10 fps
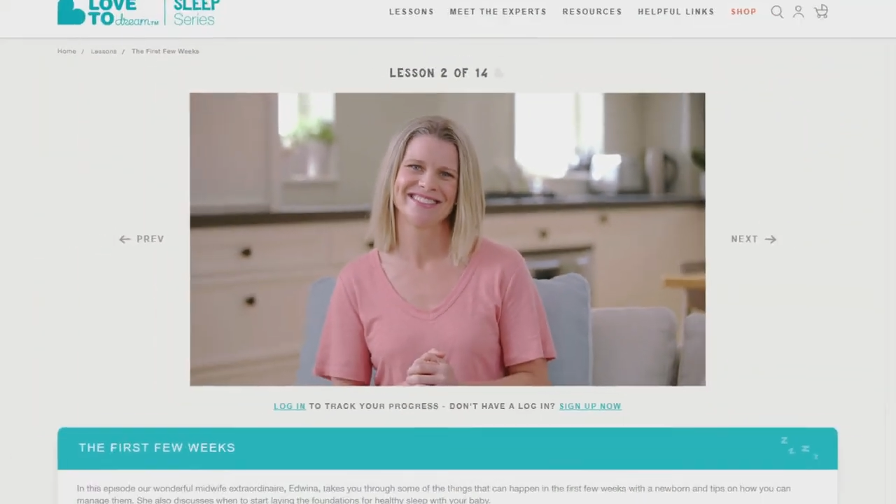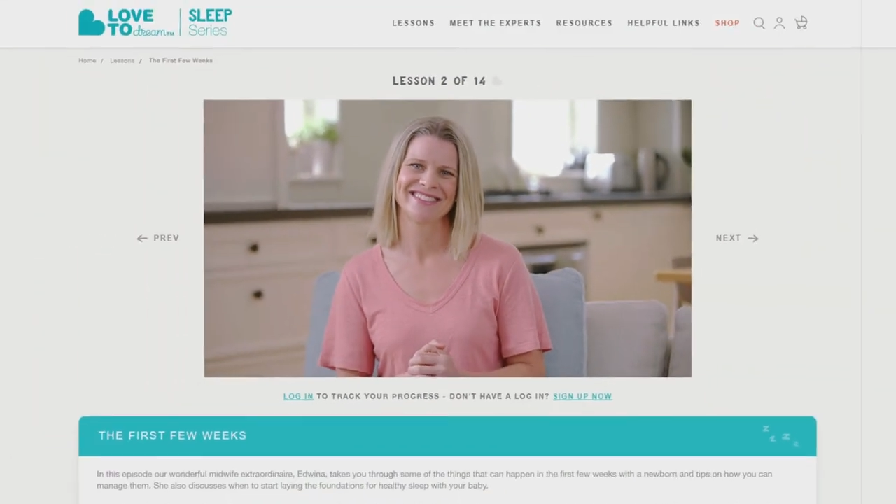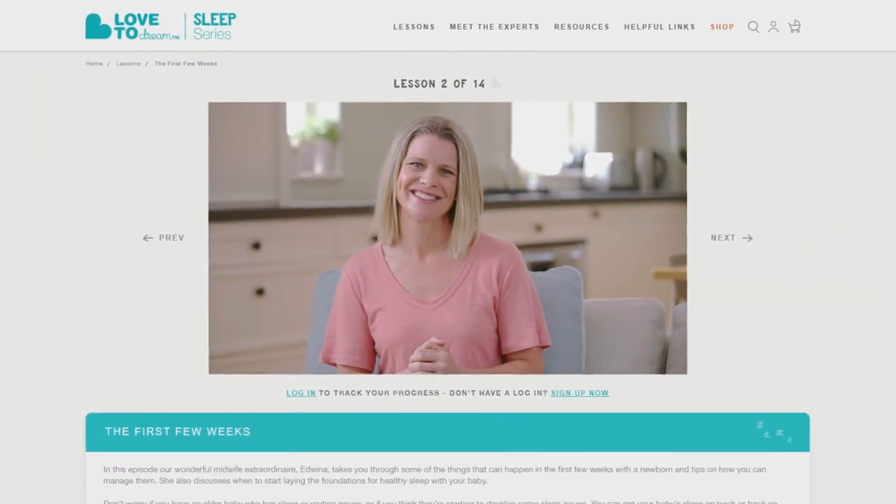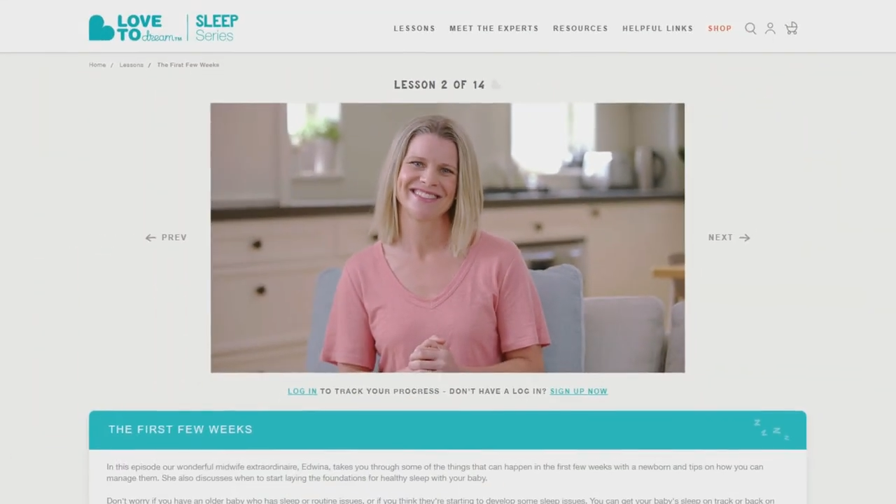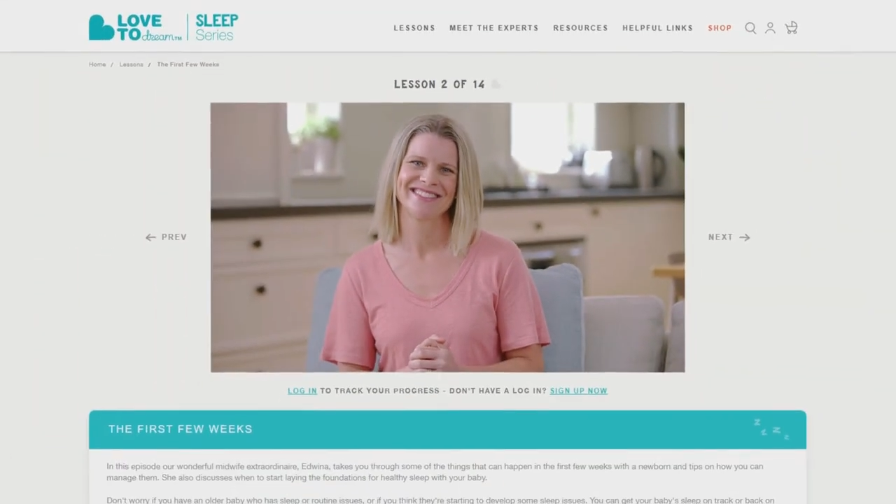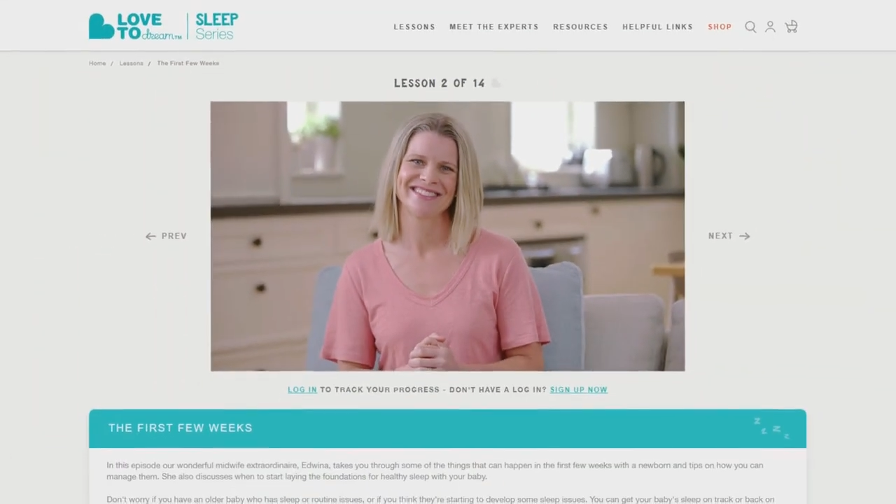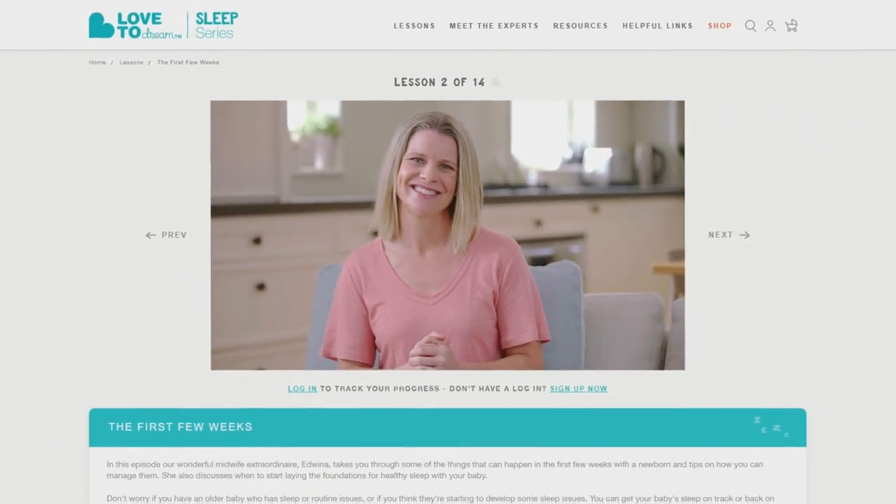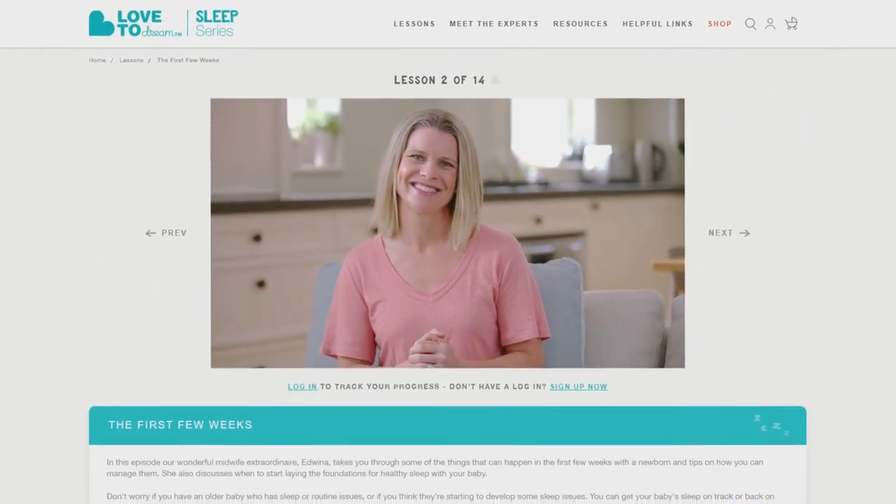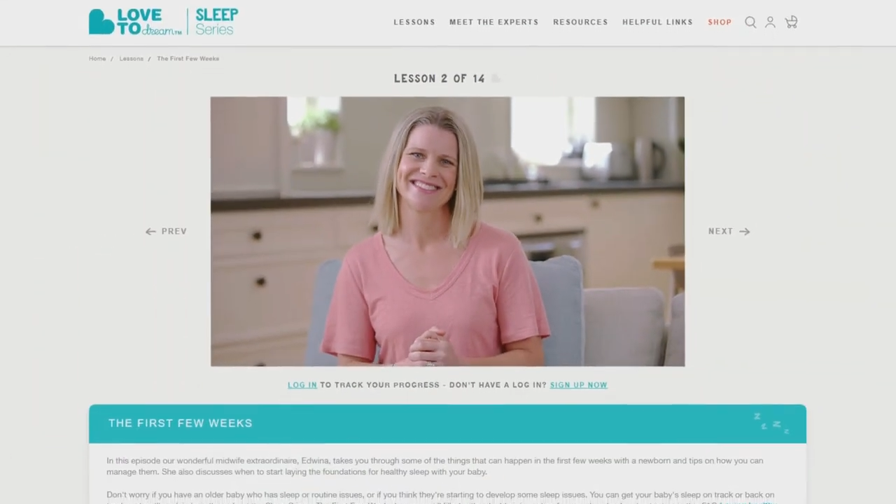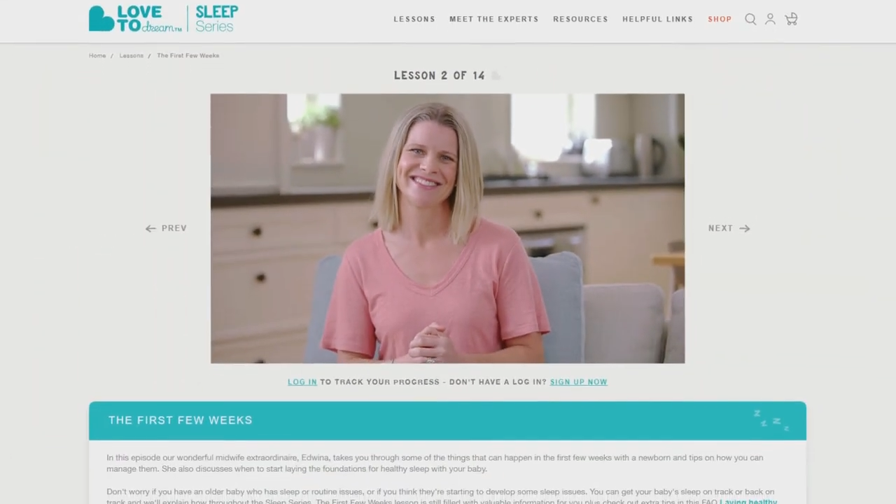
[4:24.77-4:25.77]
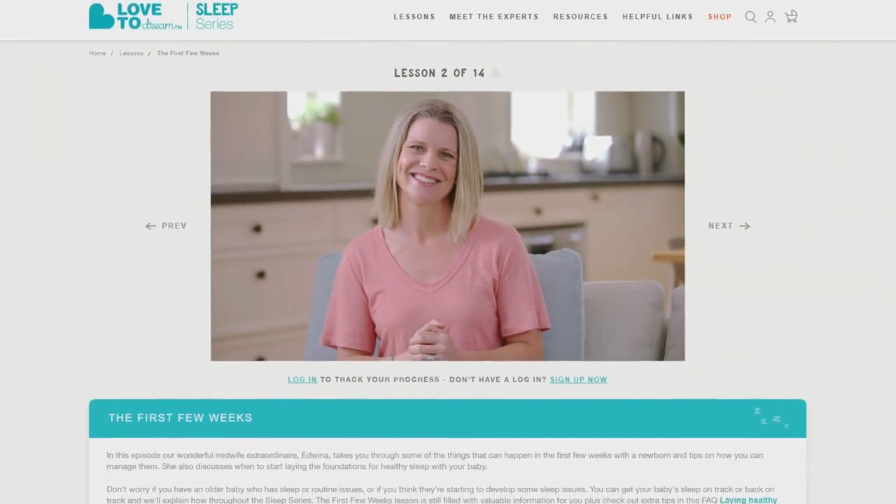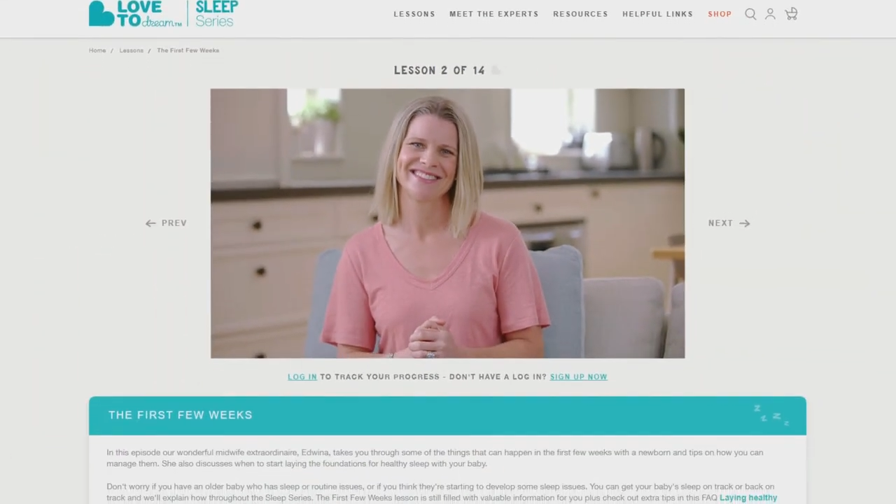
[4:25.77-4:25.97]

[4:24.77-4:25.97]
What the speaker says: Remember to look for the